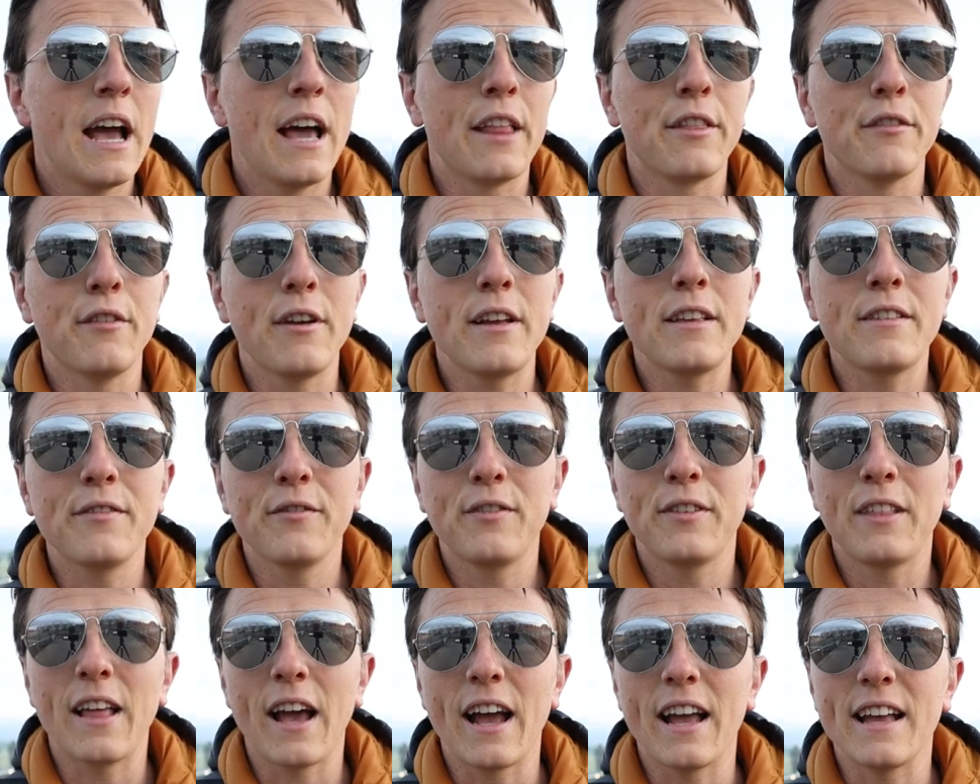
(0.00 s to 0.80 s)
And the
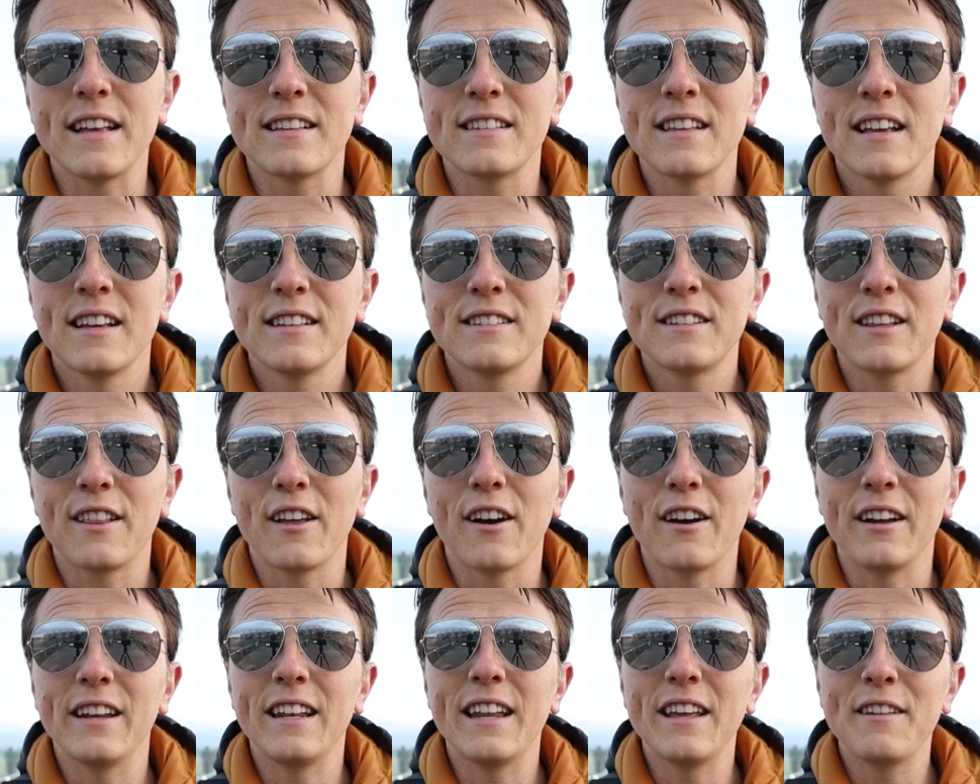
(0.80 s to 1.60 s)
reason for that is so
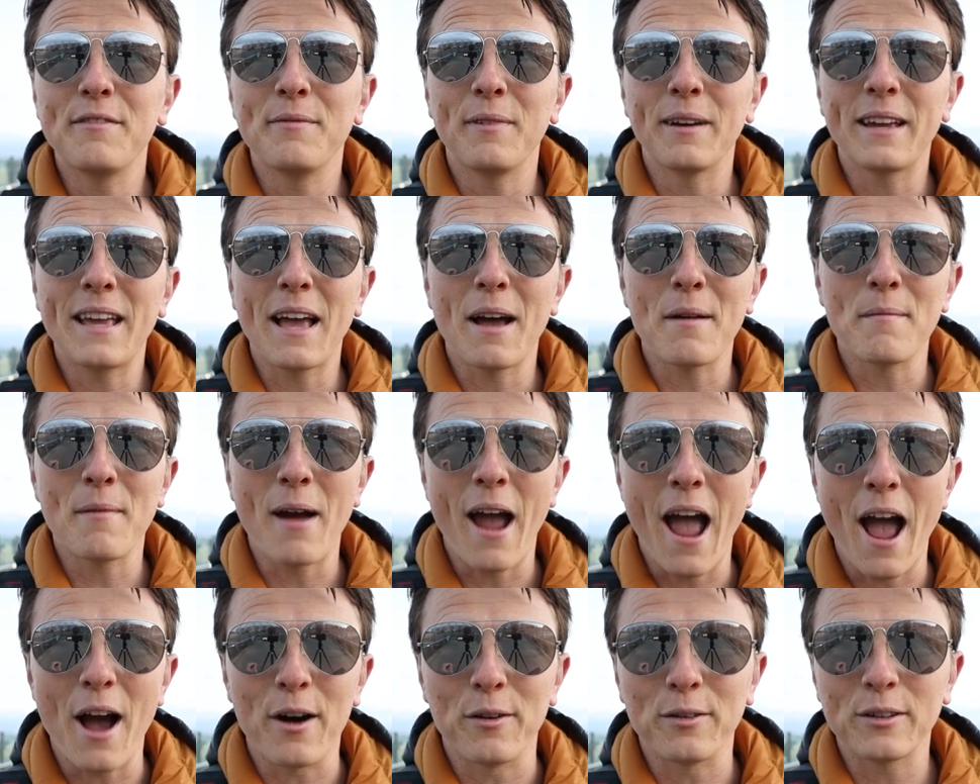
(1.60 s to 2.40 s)
that I leave my
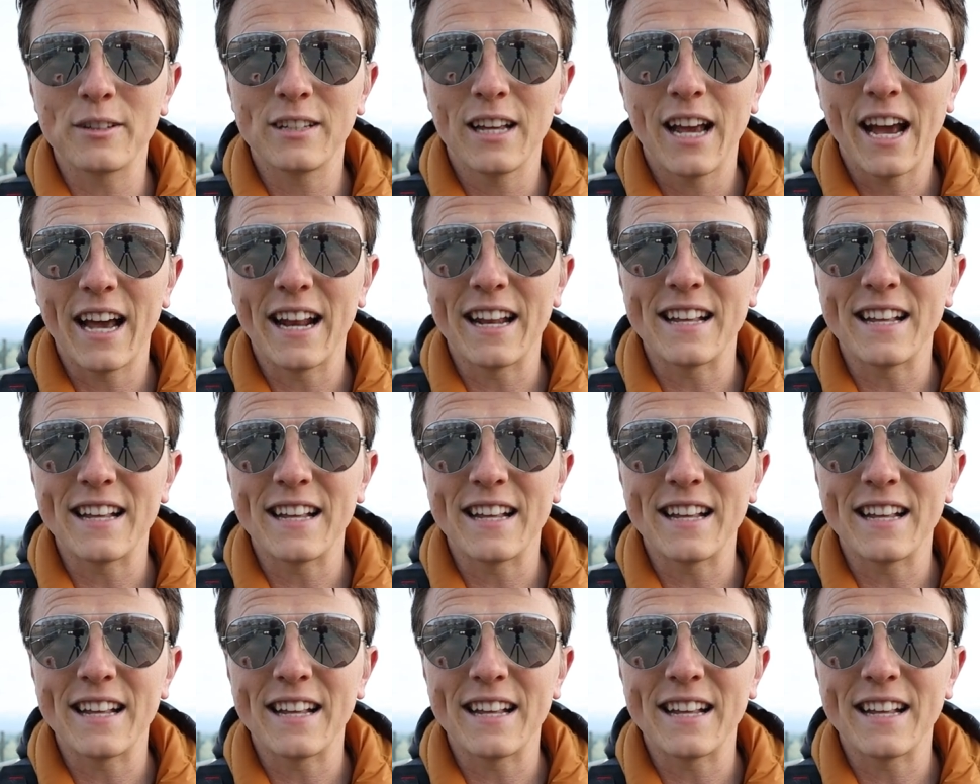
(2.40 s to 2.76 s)
camera out